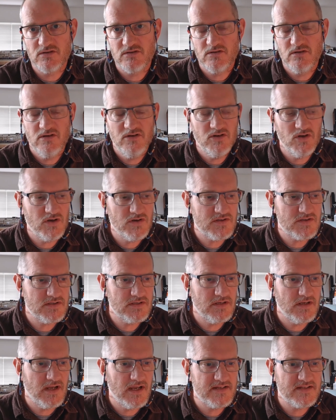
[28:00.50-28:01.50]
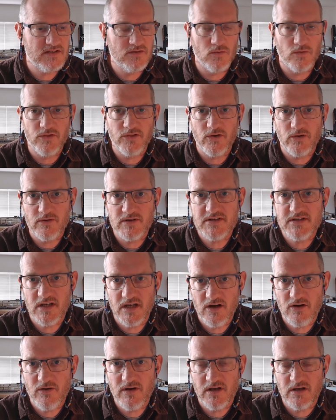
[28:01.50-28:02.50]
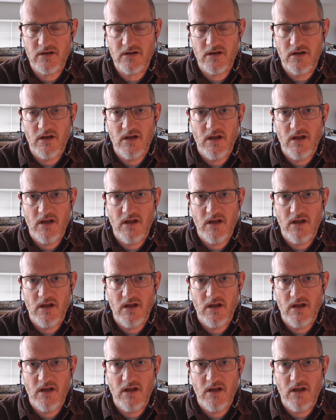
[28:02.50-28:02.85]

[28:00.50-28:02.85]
not as an authoritarian